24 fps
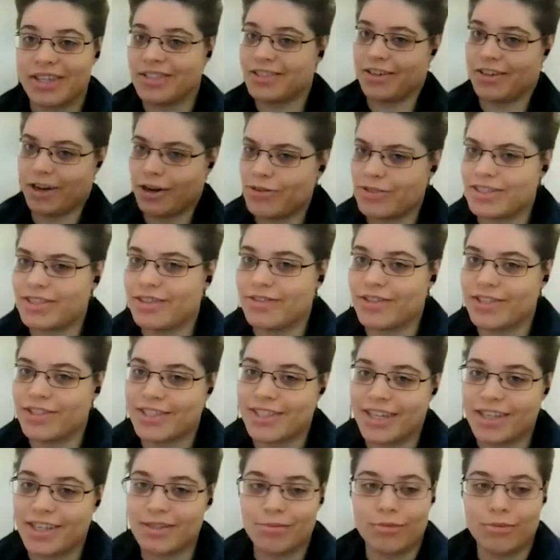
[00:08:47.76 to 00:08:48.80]
the entirety of the
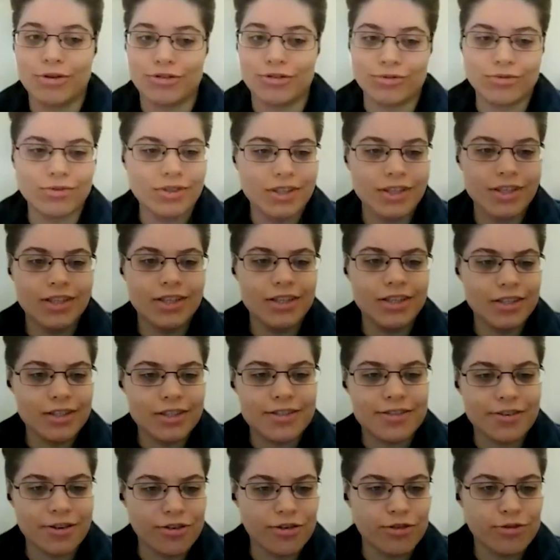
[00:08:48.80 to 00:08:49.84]
Standard Model.
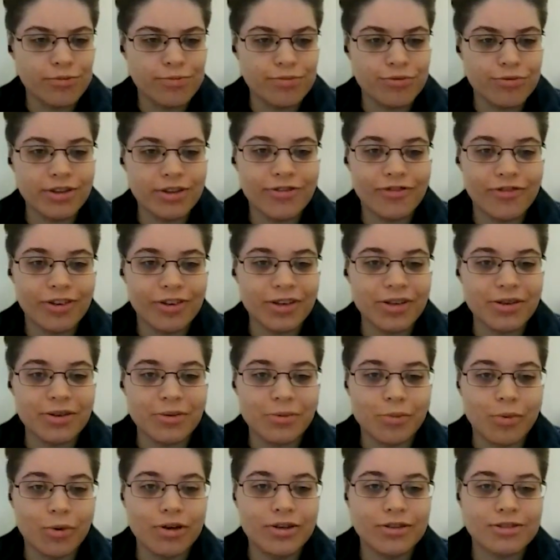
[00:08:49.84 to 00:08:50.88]
So
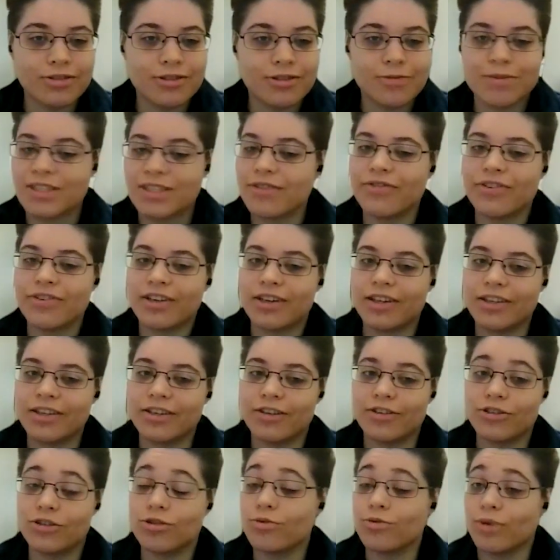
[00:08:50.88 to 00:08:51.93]
briefly, what specifically
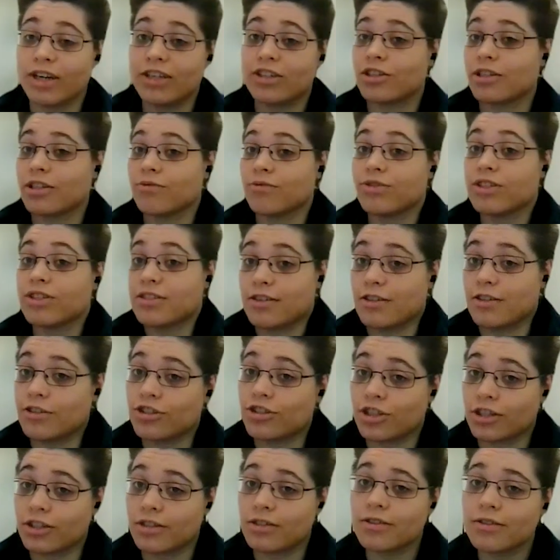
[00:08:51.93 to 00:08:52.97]
are you actually
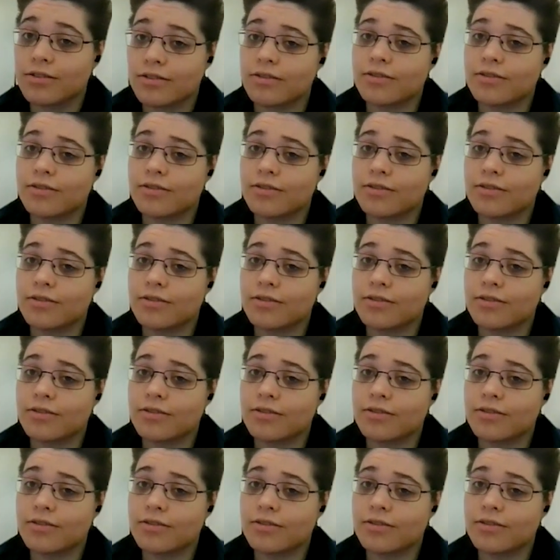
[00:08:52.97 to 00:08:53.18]
researching?